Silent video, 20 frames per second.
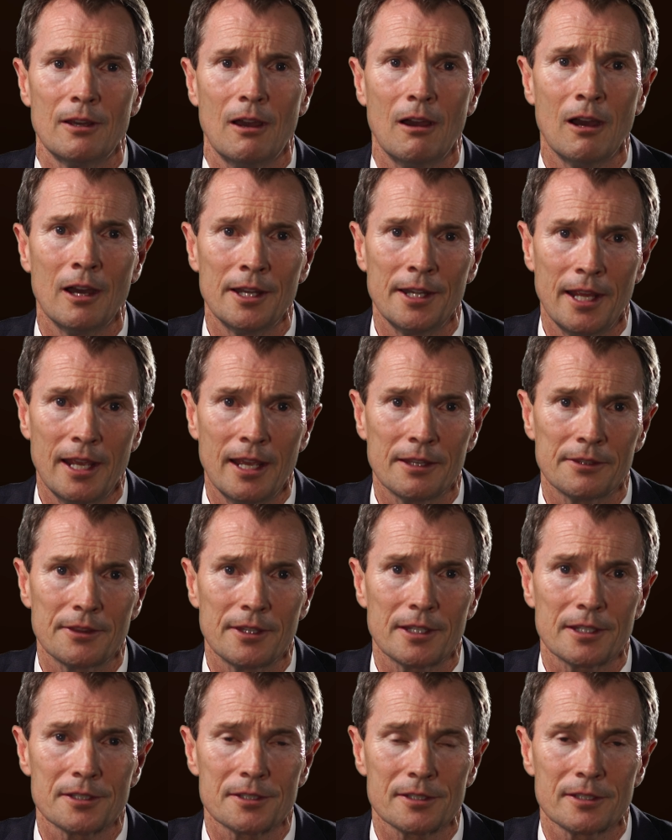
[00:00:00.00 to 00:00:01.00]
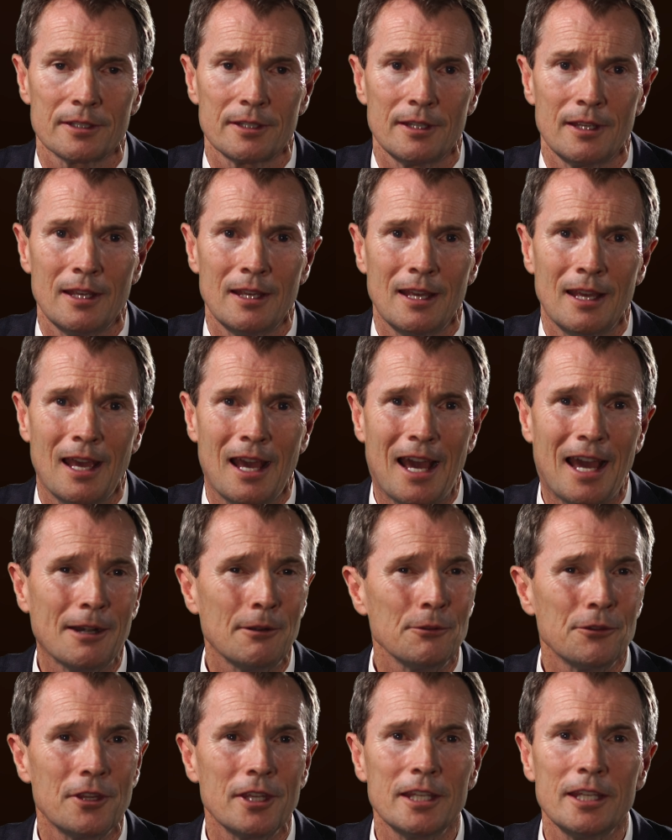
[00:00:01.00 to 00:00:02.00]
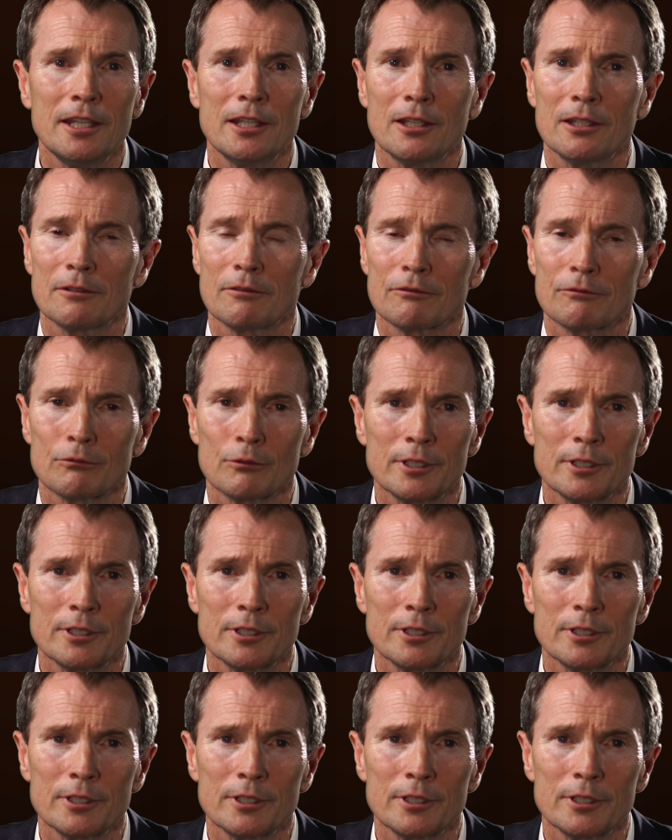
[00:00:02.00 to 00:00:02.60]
on ethics, I don't think he could have